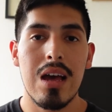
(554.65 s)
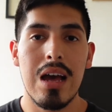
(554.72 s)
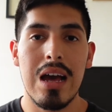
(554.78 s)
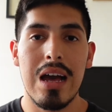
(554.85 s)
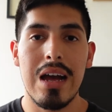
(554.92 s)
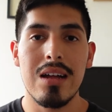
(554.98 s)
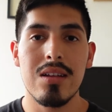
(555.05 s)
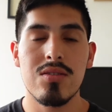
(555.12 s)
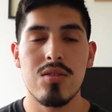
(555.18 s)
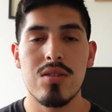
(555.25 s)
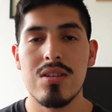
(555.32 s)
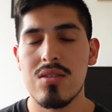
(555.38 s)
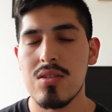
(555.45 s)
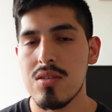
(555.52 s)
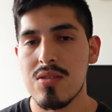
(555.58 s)
And so
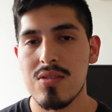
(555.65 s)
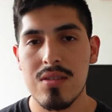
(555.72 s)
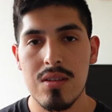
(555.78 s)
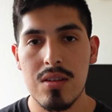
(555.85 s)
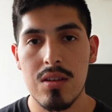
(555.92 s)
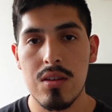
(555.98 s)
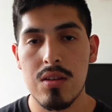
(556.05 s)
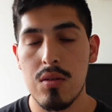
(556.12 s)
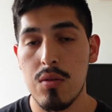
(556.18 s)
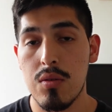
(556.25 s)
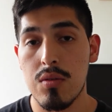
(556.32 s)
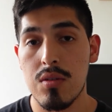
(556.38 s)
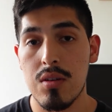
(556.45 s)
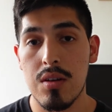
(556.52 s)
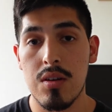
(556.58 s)
these are just a
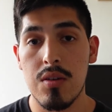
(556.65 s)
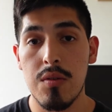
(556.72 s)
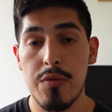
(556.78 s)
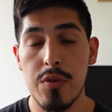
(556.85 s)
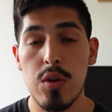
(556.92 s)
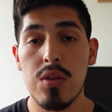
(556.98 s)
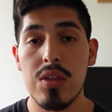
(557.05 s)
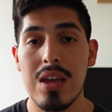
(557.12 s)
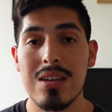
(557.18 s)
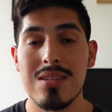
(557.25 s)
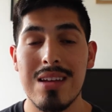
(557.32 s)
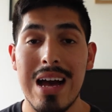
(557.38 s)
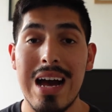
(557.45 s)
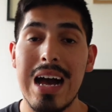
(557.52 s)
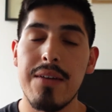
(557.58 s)
few things
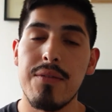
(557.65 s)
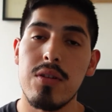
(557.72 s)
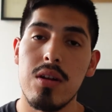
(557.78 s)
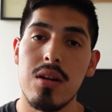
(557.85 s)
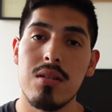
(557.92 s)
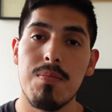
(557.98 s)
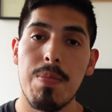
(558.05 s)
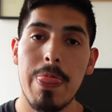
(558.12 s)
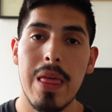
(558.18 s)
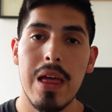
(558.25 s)
that I've learned